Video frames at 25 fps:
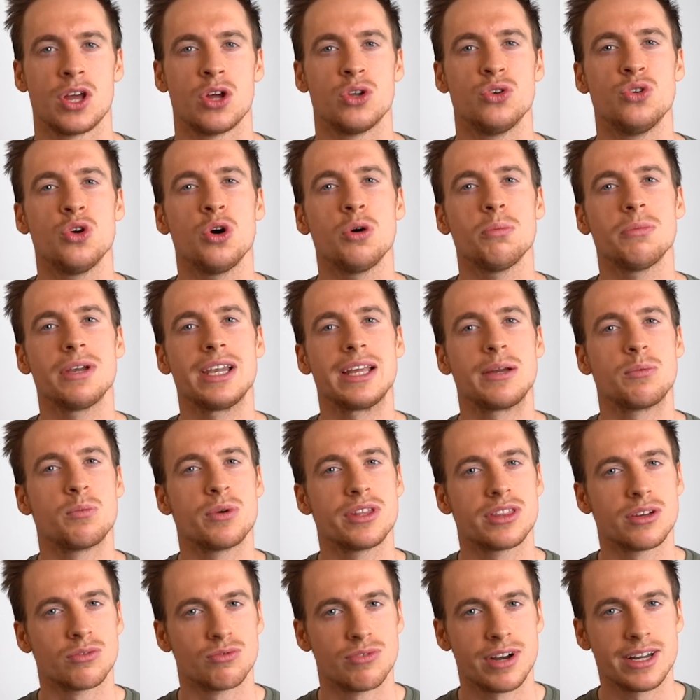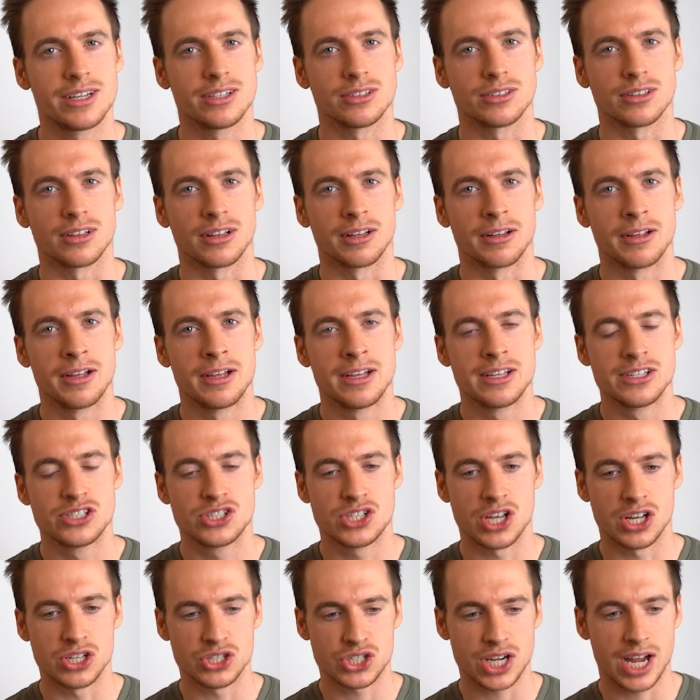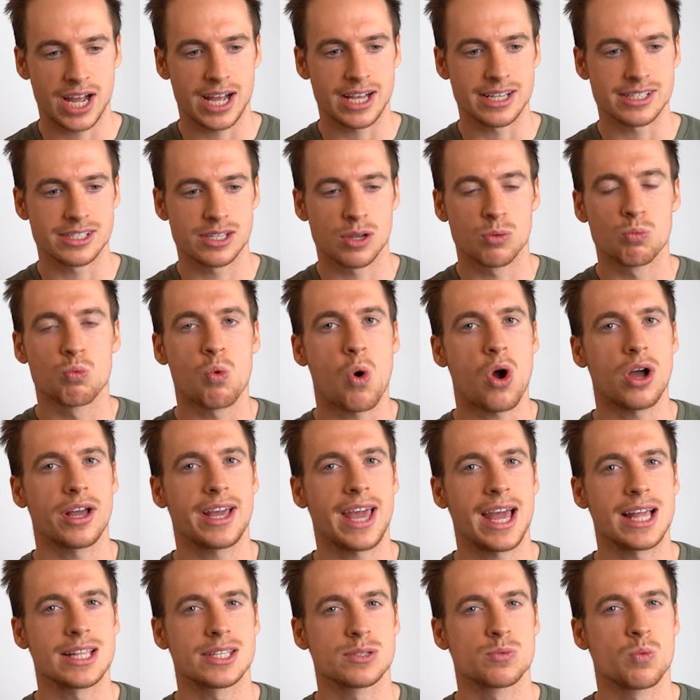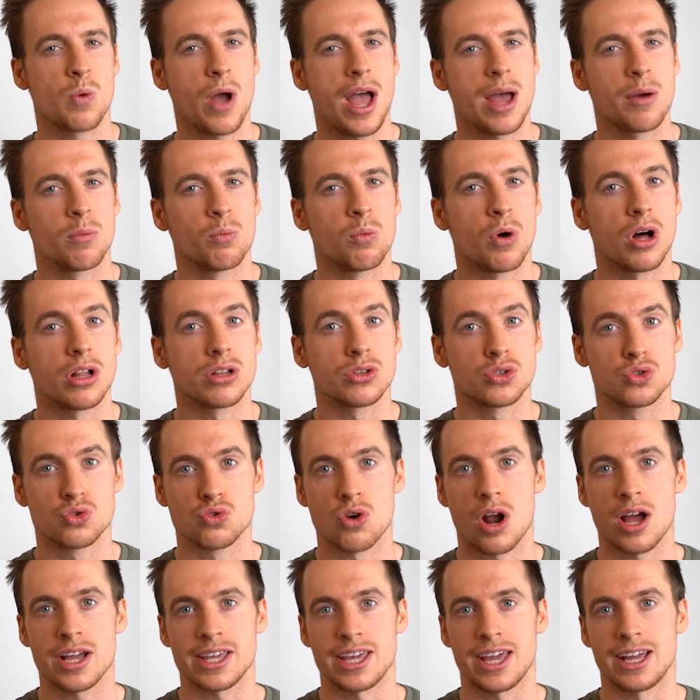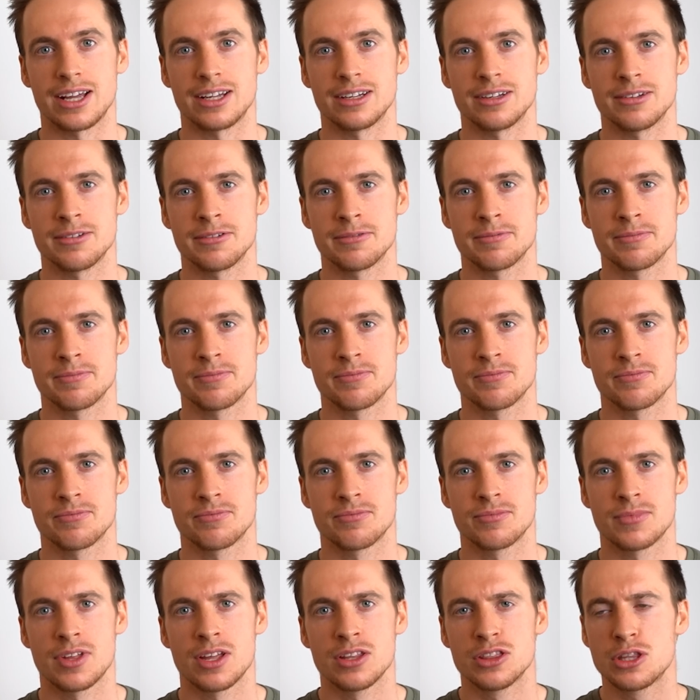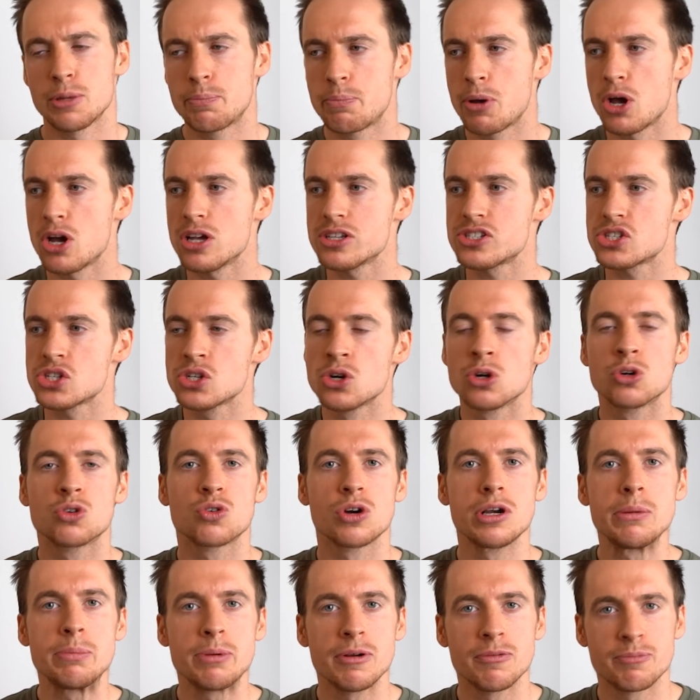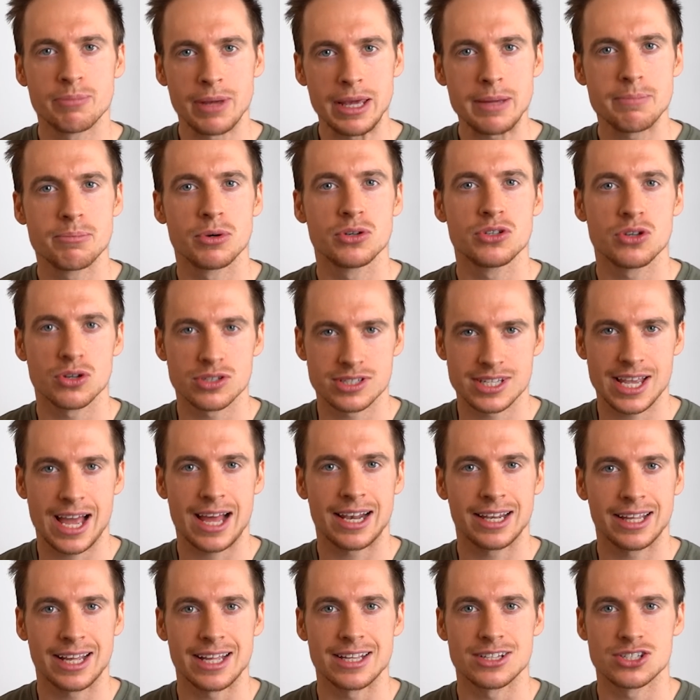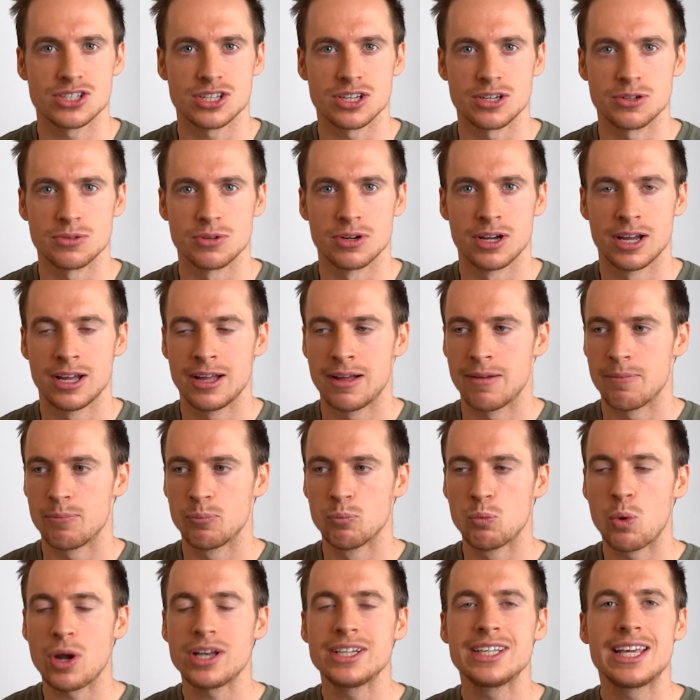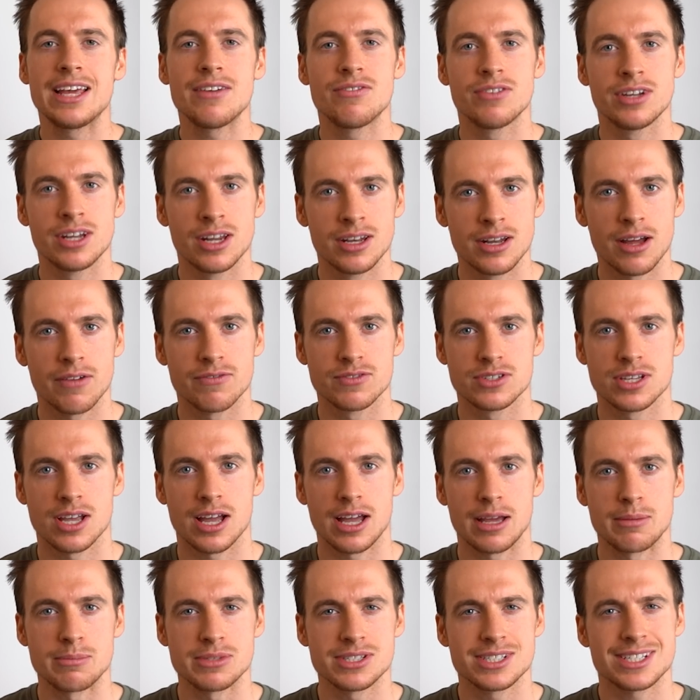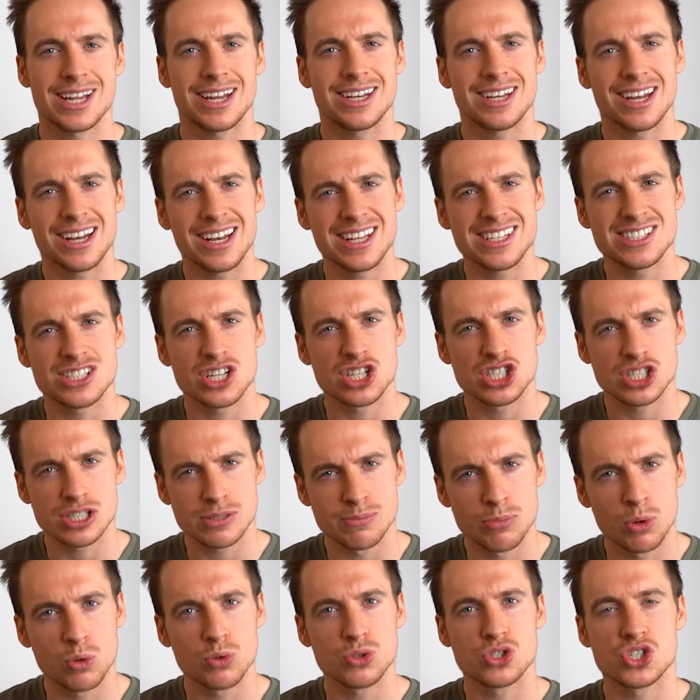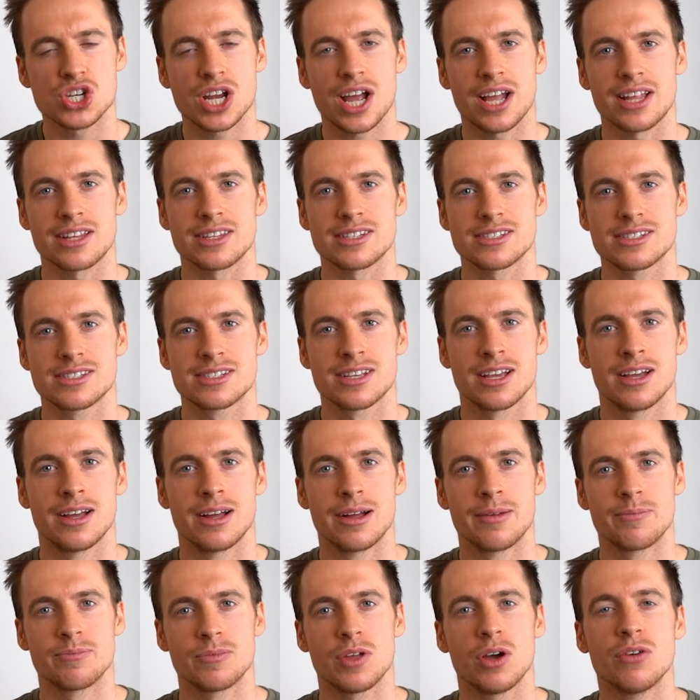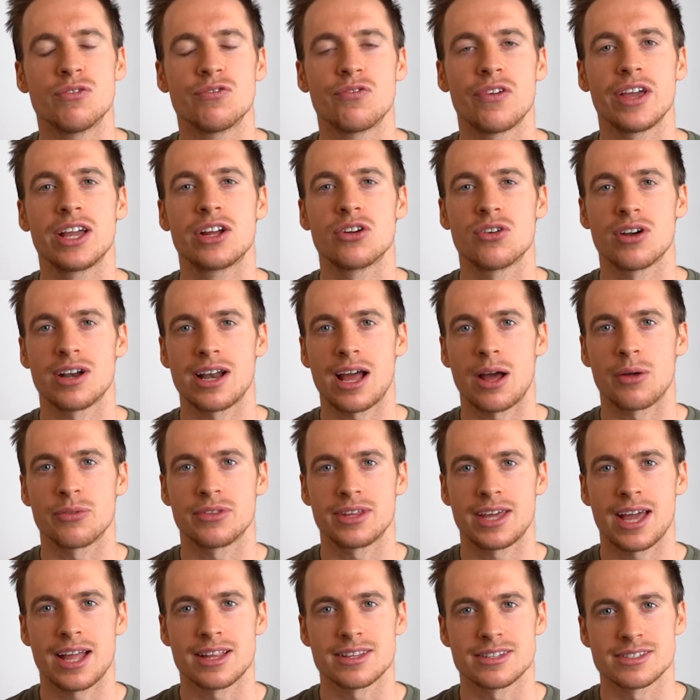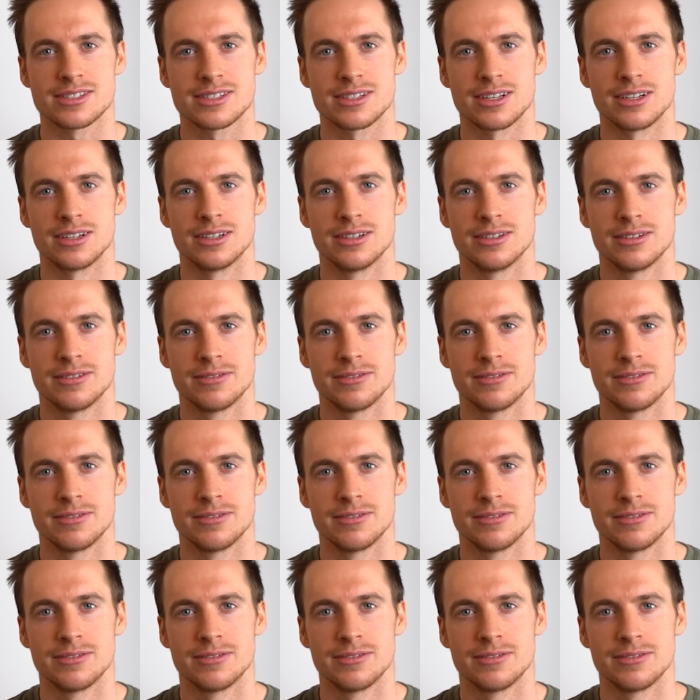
Normally with a riddle, such as what gets wet while drying, the person or group of people you're telling it to, when given enough time, stand at least a small chance of figuring out the answer.